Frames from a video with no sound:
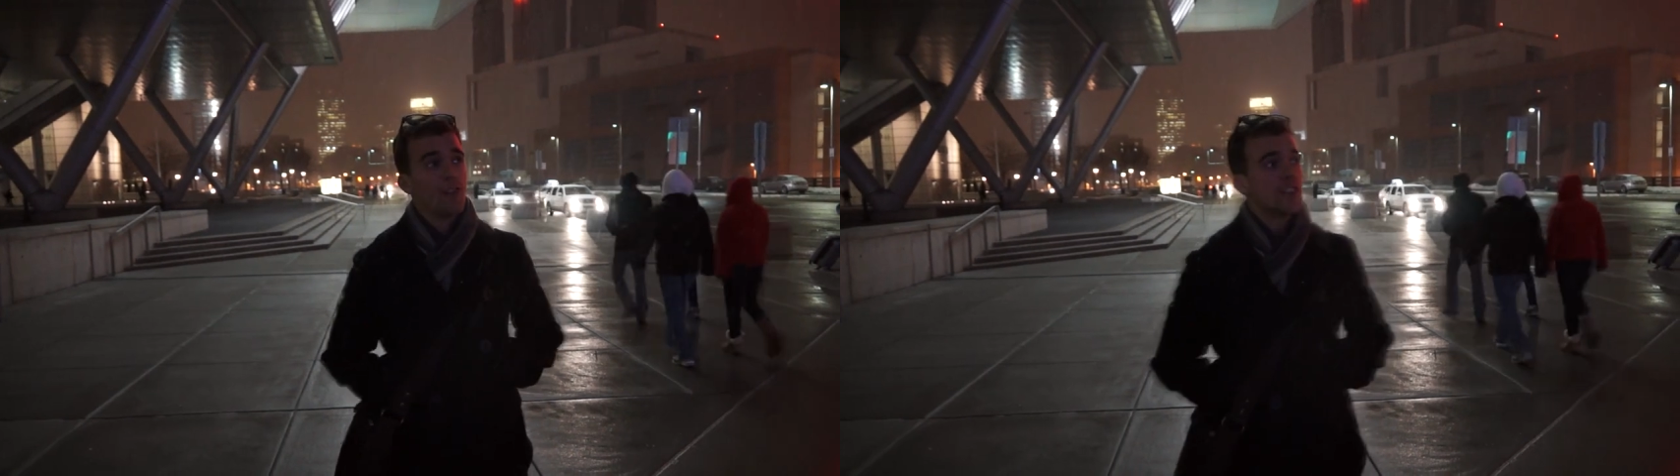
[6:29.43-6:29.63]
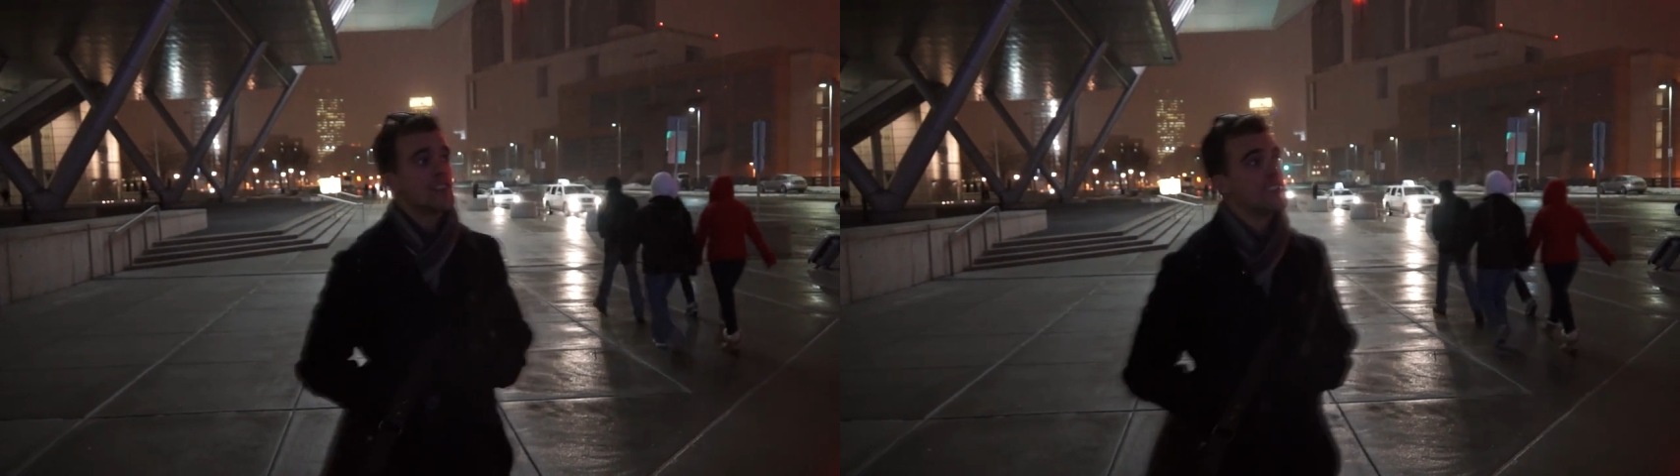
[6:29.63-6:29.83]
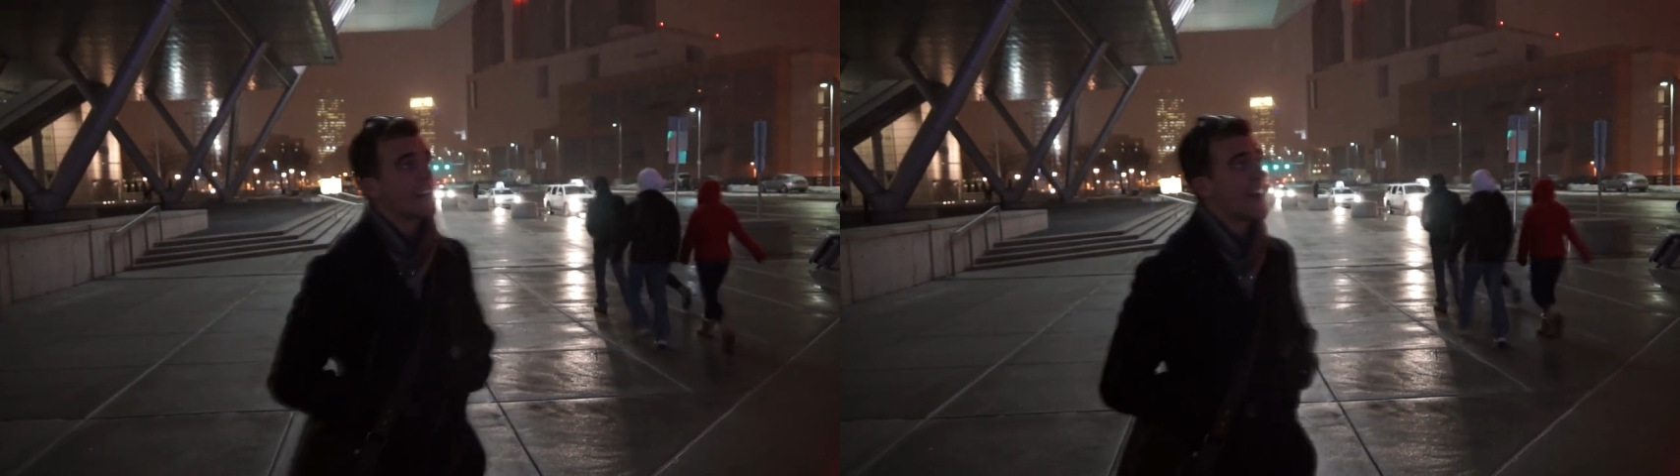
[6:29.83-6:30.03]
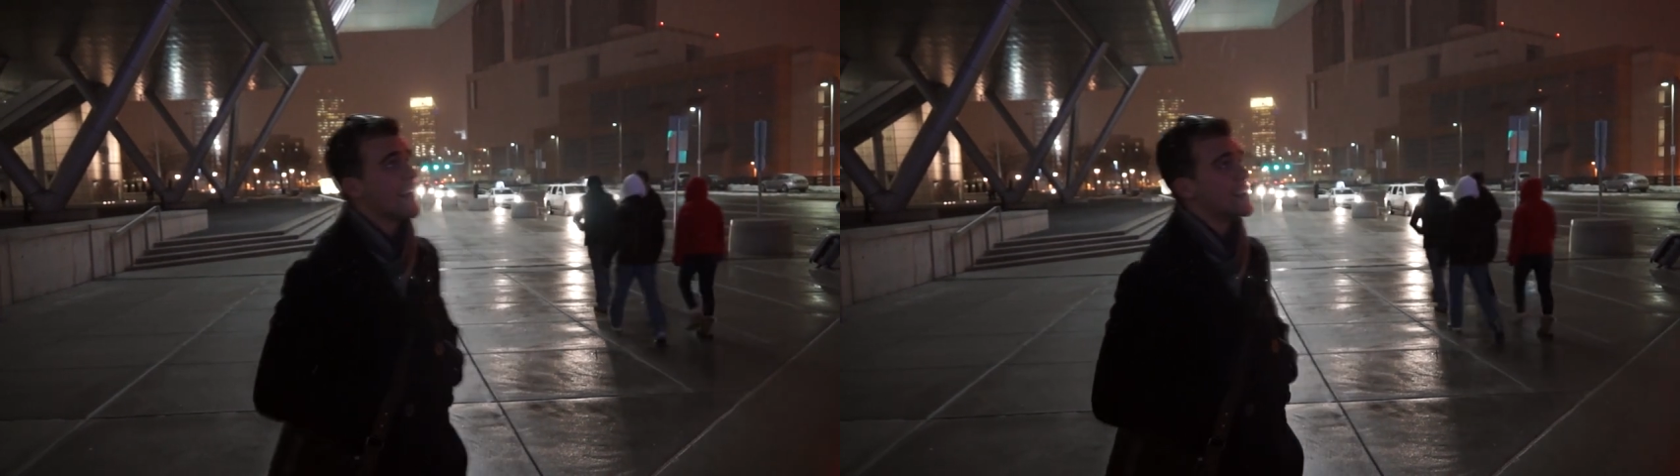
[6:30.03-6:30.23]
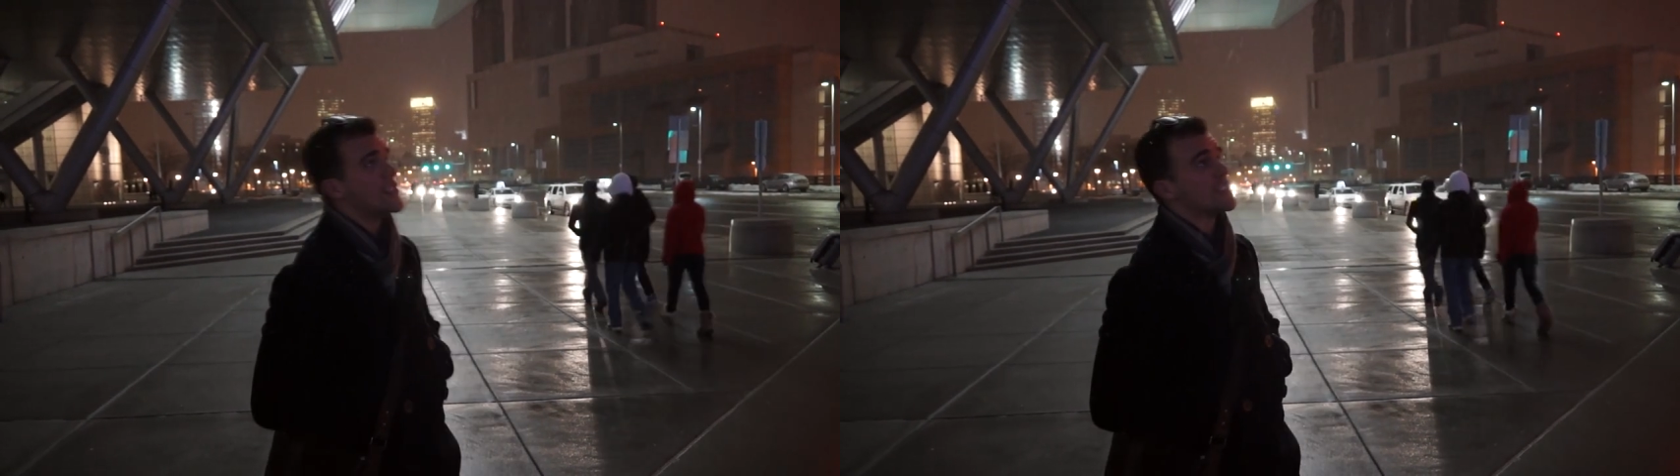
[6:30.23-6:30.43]
convention centre
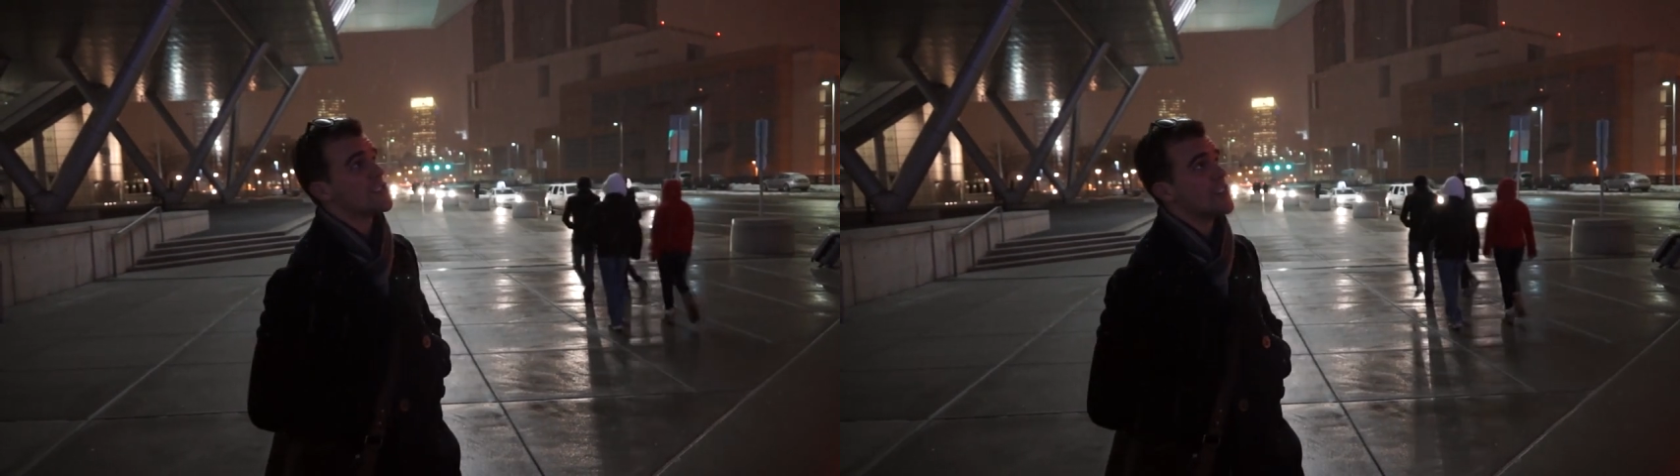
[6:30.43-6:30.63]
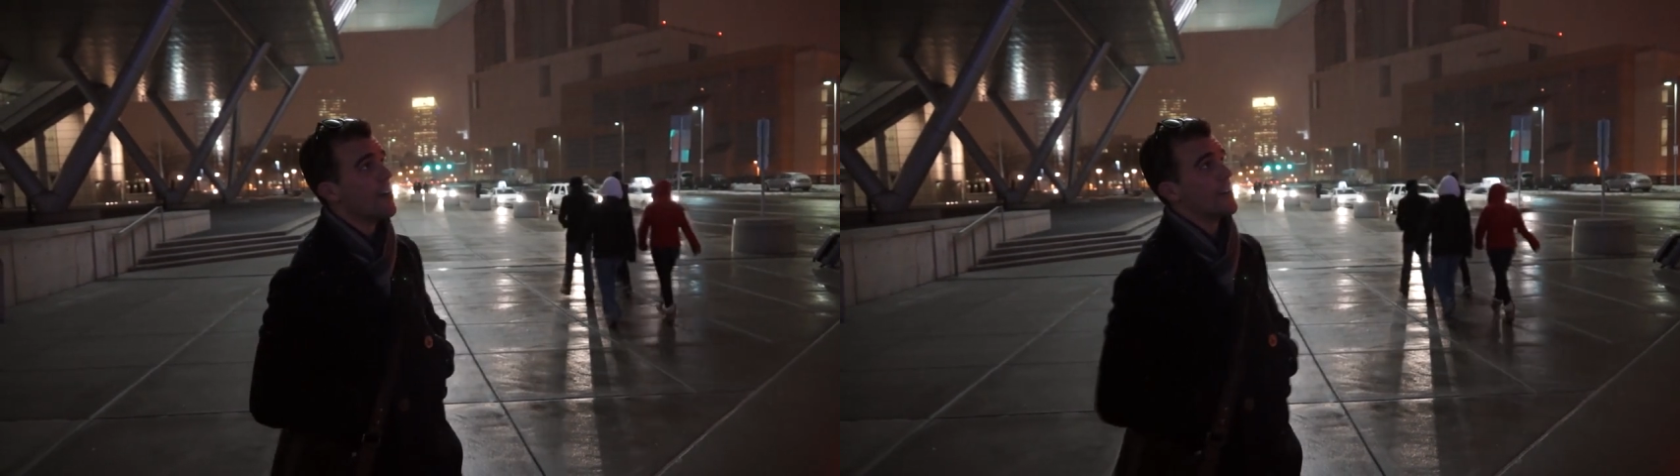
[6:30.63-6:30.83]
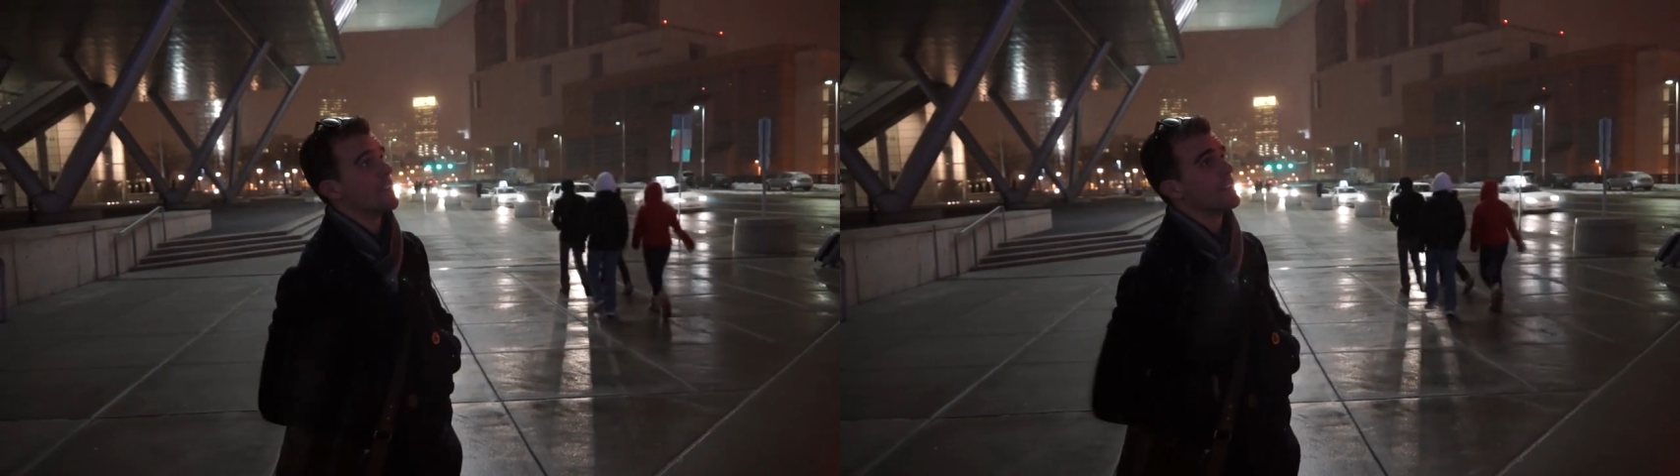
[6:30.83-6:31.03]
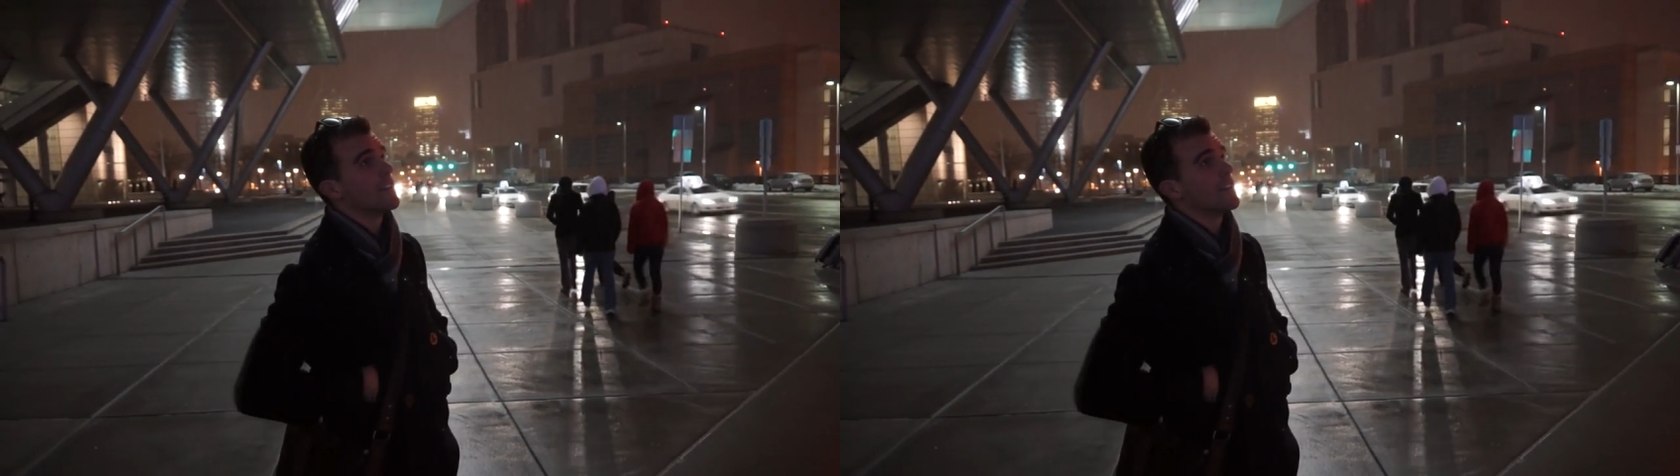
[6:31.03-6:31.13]
and it is snowing,